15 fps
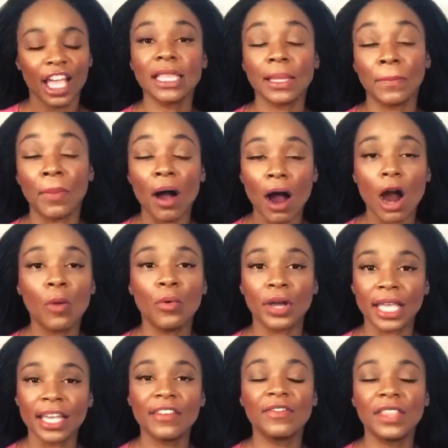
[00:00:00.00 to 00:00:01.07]
The bar will
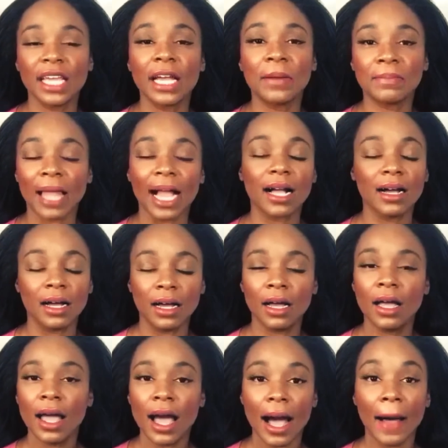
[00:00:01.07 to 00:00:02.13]
give them
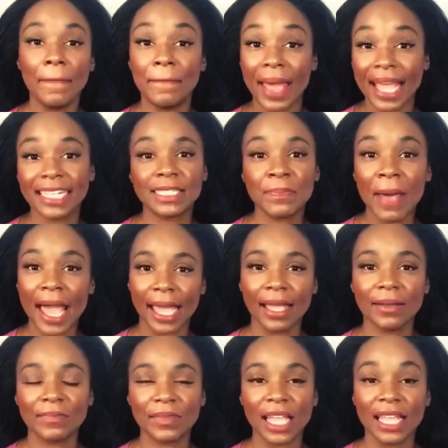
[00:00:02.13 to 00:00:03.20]
a base pay,
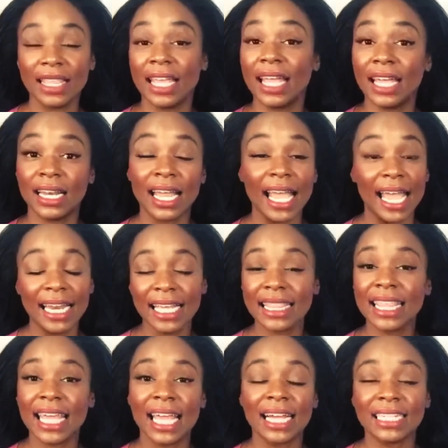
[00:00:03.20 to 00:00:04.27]
and then
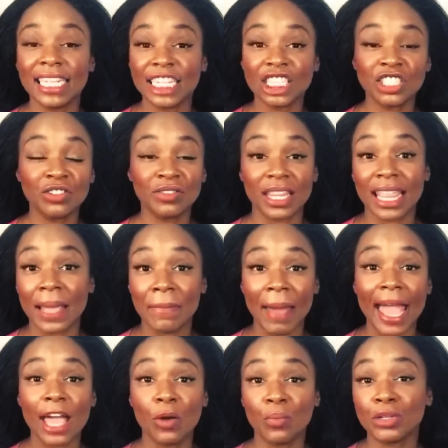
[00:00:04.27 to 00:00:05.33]
anything additional that they
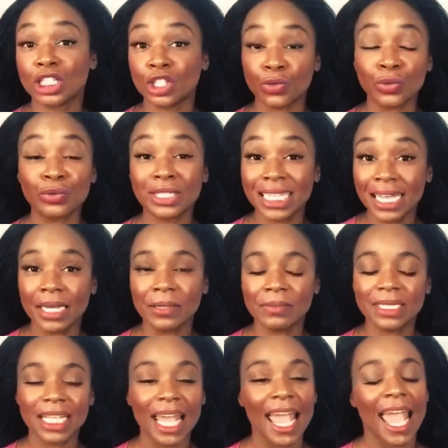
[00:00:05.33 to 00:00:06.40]
made was through tips.